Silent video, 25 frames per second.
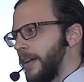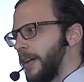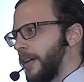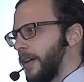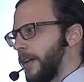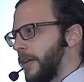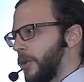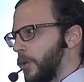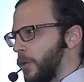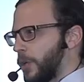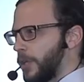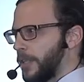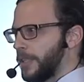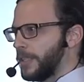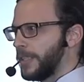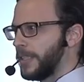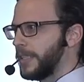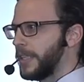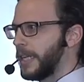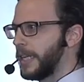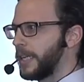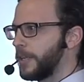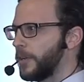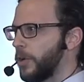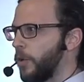or the
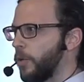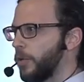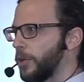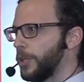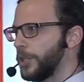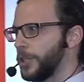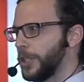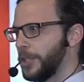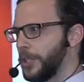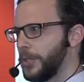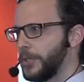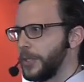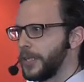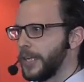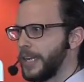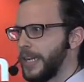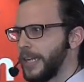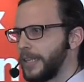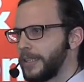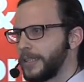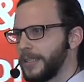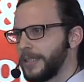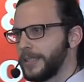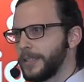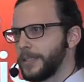technology to
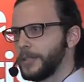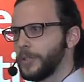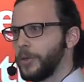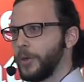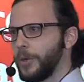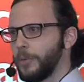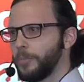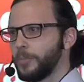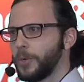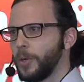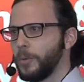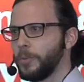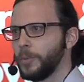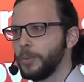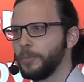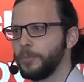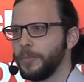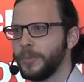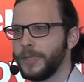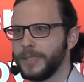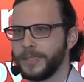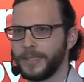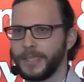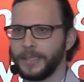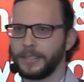connect things is not a problem.
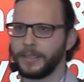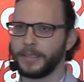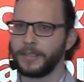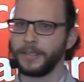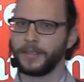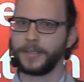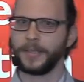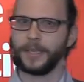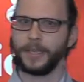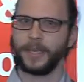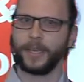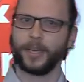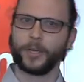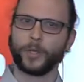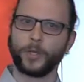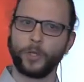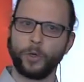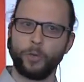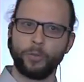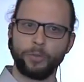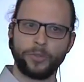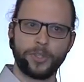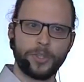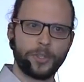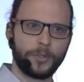And that is a thing I
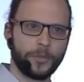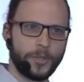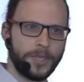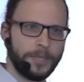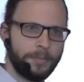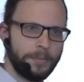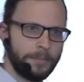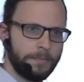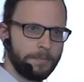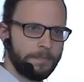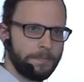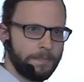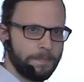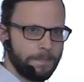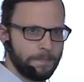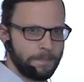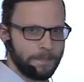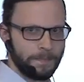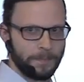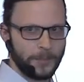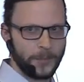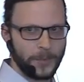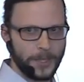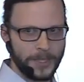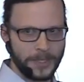don't agree
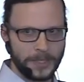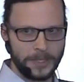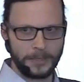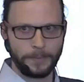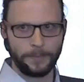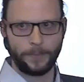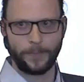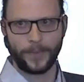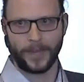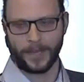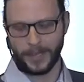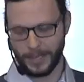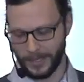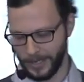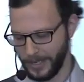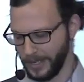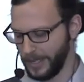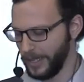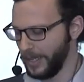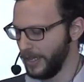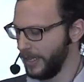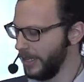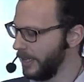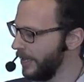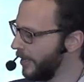with.
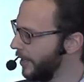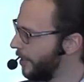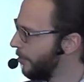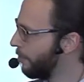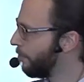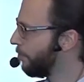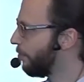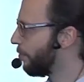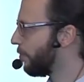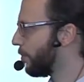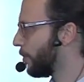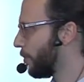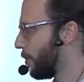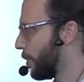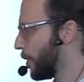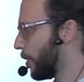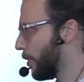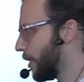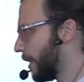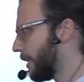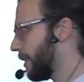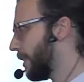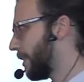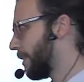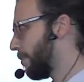So
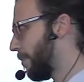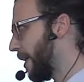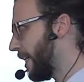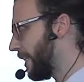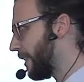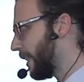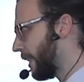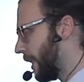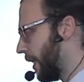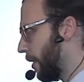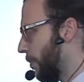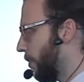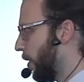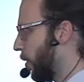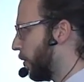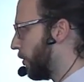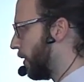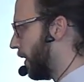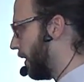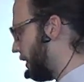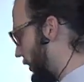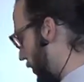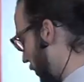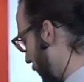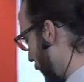this is basically about
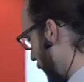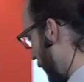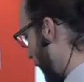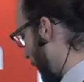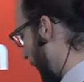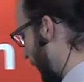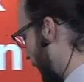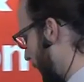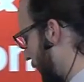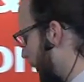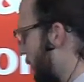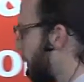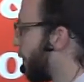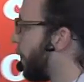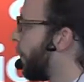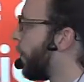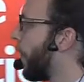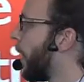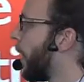these two things.